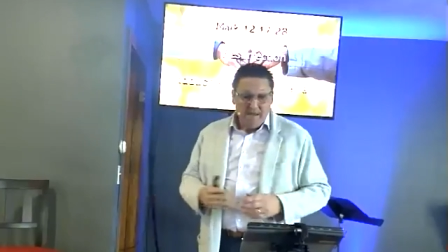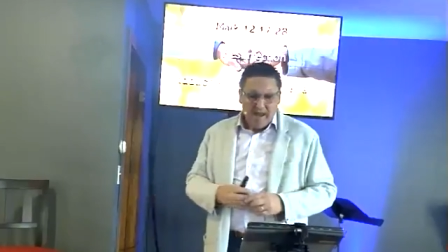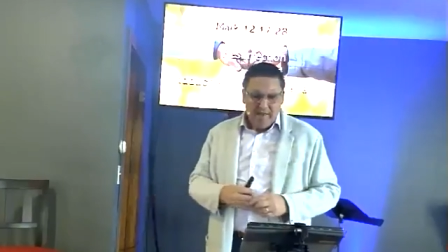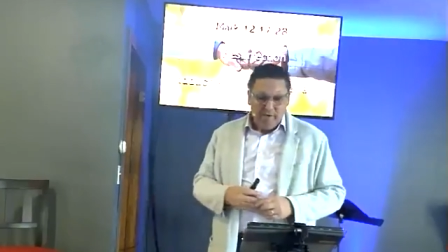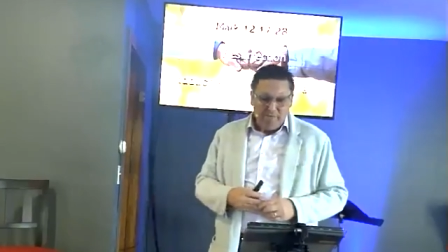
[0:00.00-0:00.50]

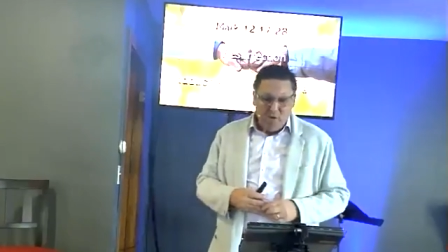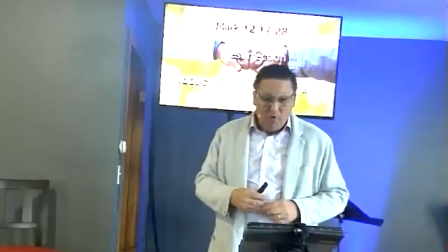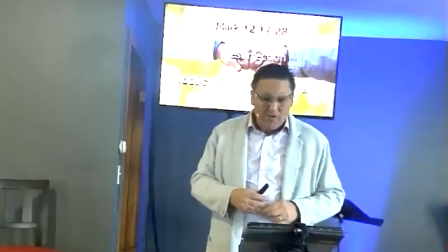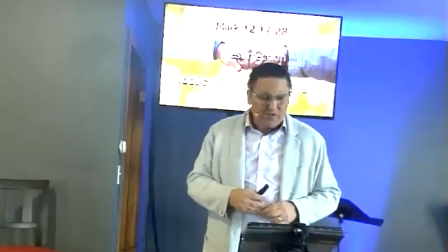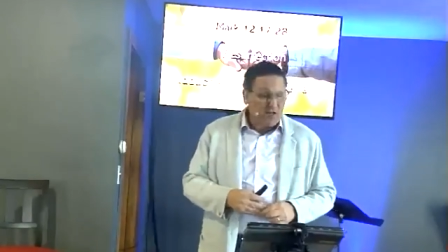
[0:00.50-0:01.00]
And they're
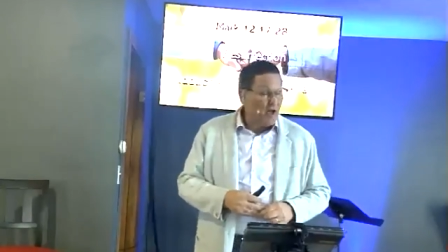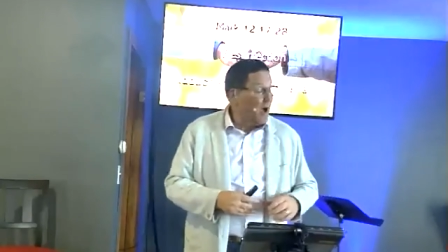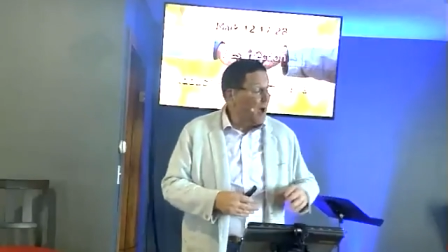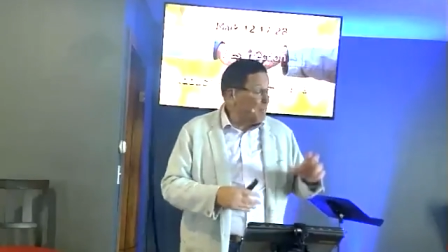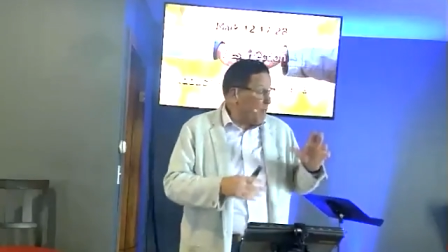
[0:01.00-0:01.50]
focused uh,
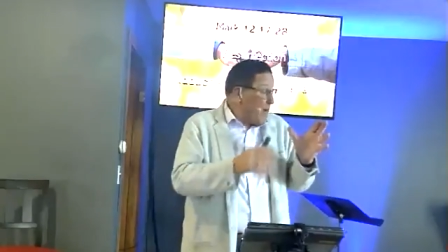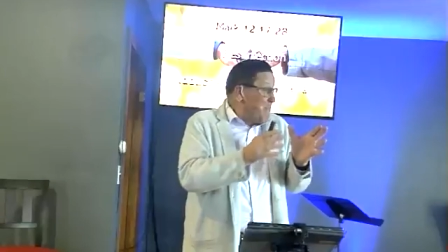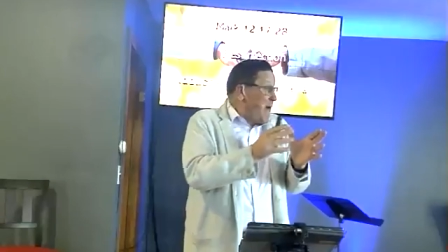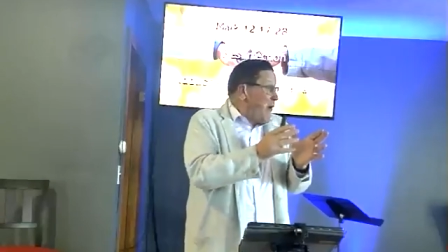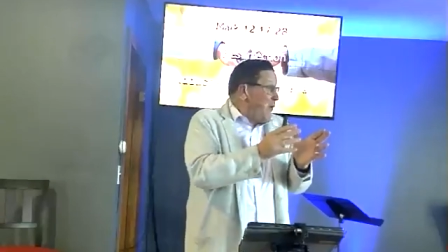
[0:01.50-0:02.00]
uh,
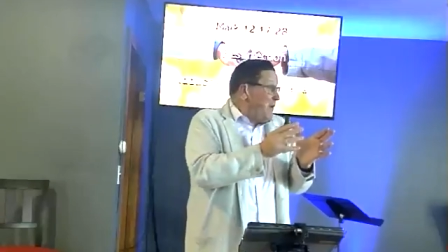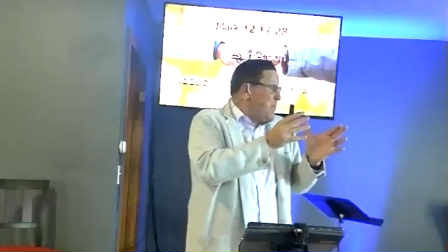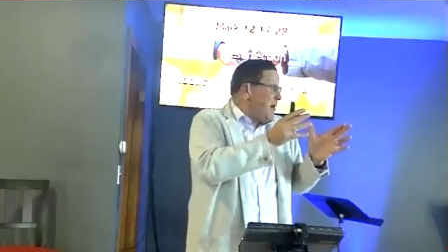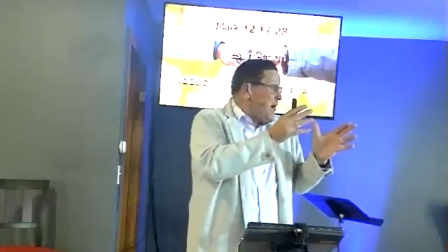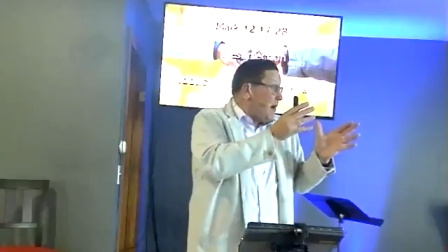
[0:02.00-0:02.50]
primarily
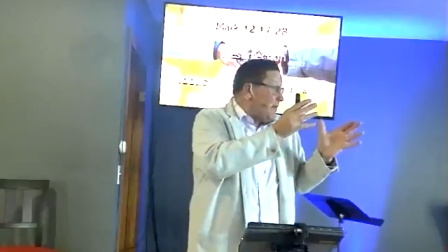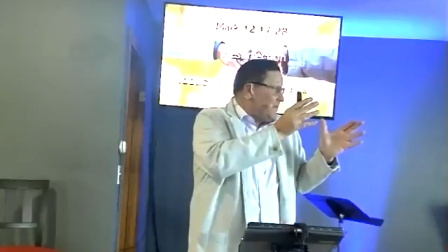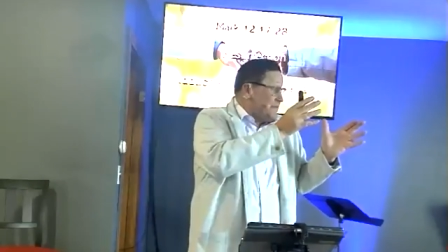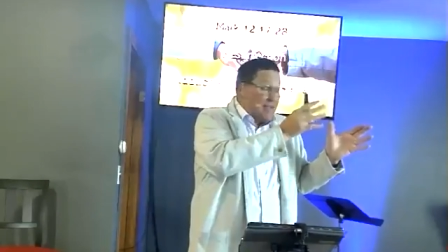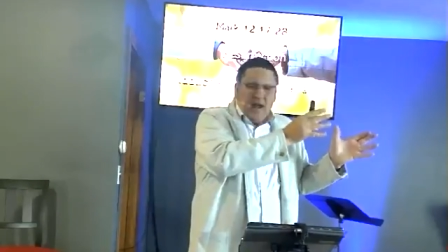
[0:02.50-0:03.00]
about,
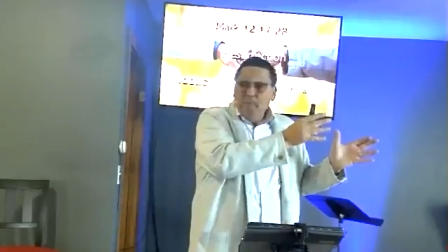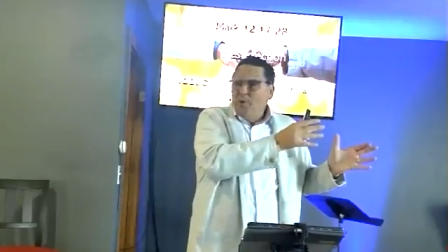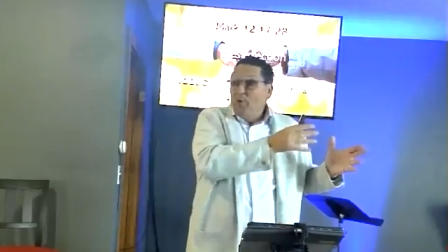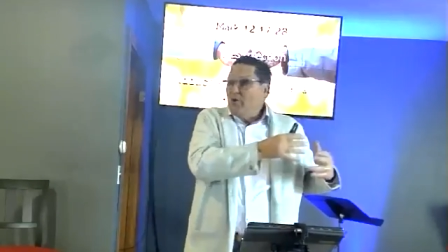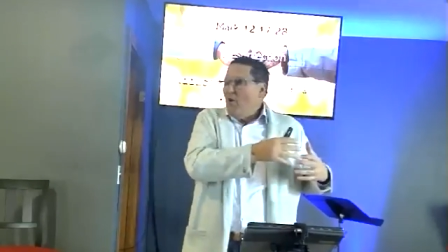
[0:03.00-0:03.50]
on the
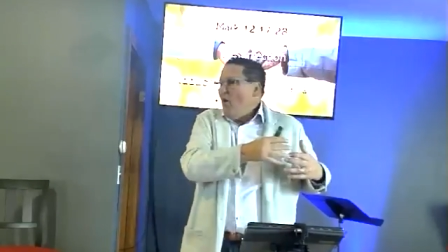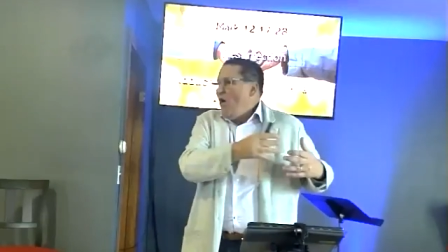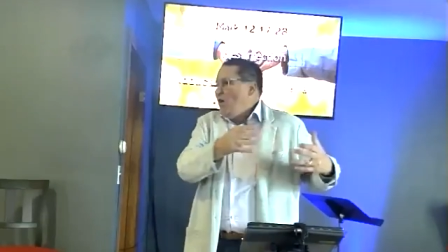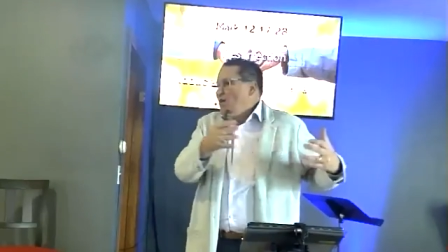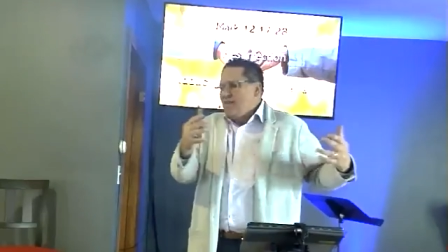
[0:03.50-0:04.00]
temple and
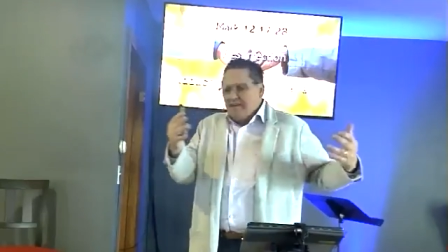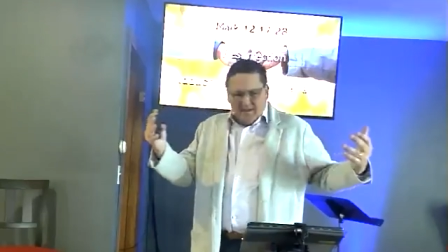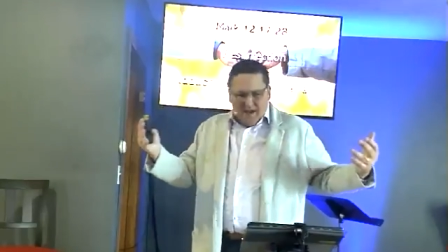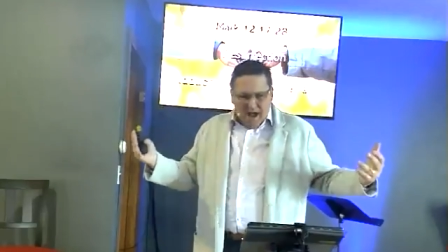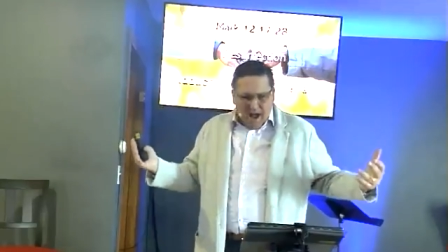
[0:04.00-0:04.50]
all of
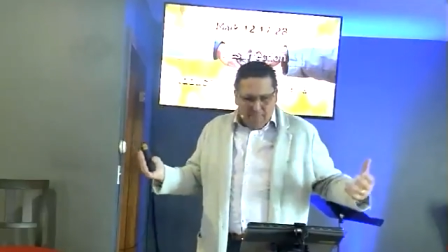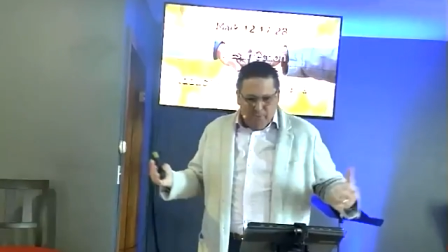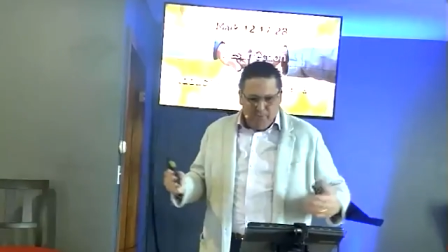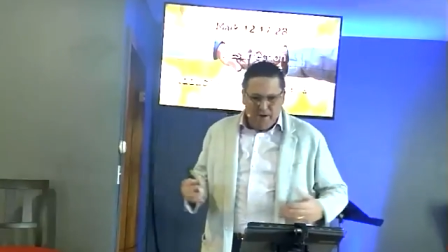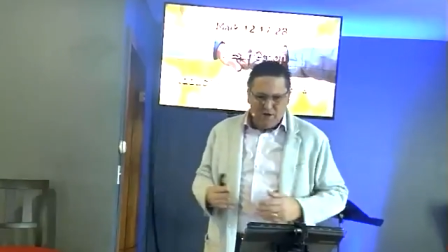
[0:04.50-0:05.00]
its
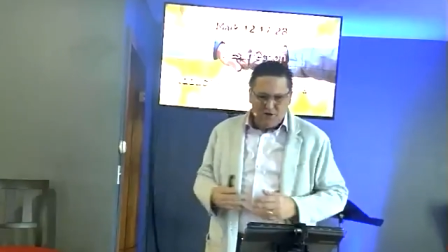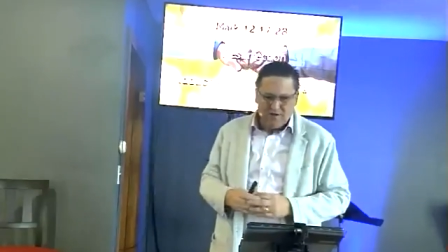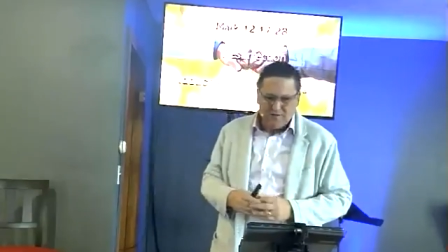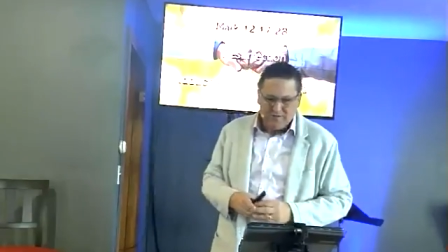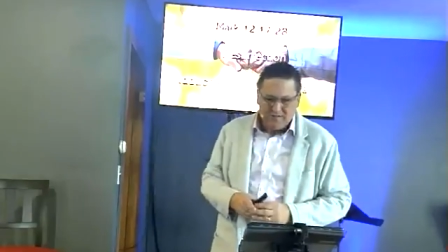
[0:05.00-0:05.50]

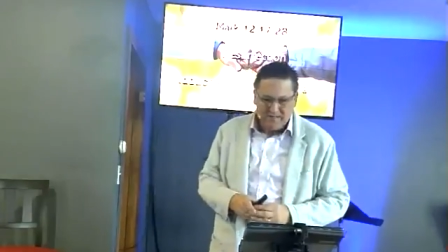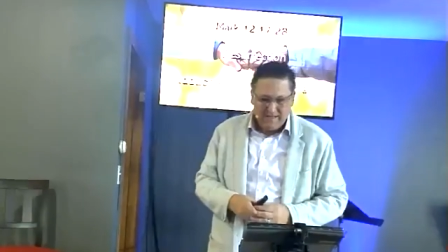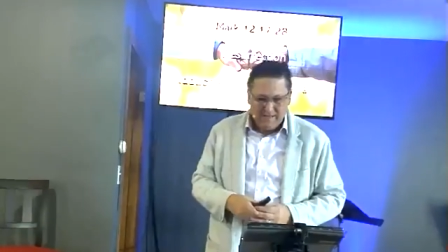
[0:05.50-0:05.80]
operations.